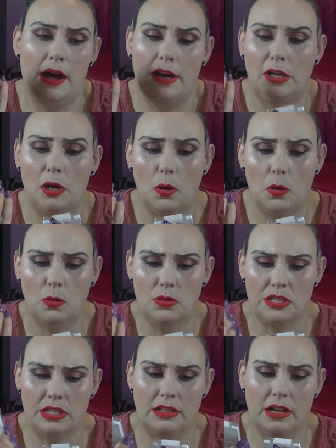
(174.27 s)

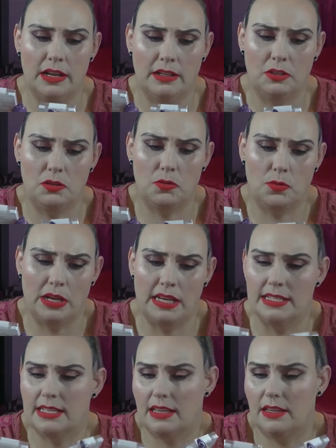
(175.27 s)
golds and
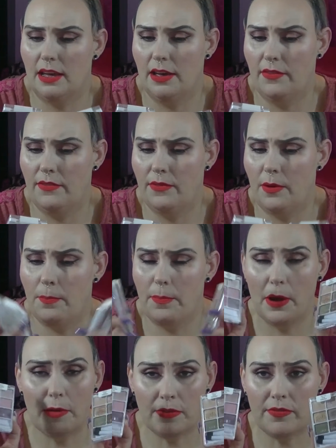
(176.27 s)
greens. I love
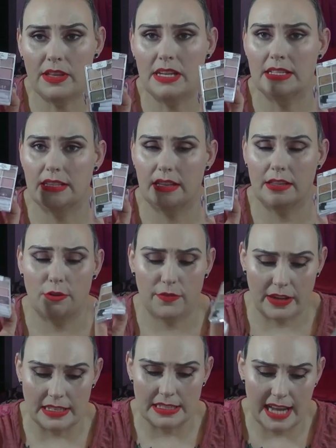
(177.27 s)
both of these. I think they're
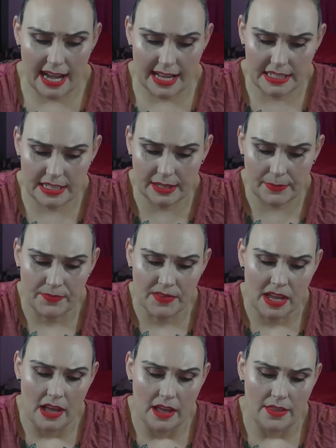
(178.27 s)
fantastic.
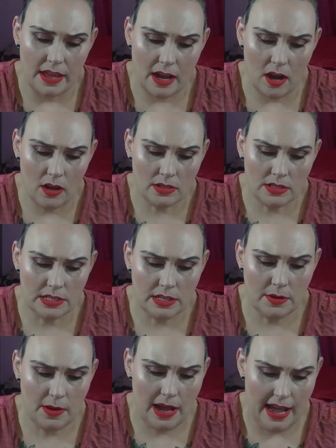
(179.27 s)
They
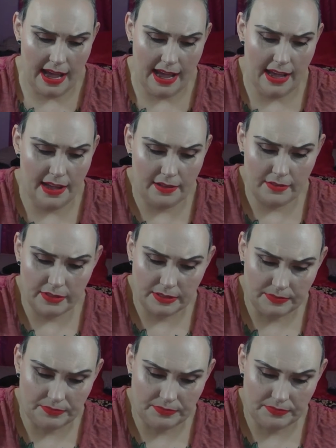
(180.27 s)
also have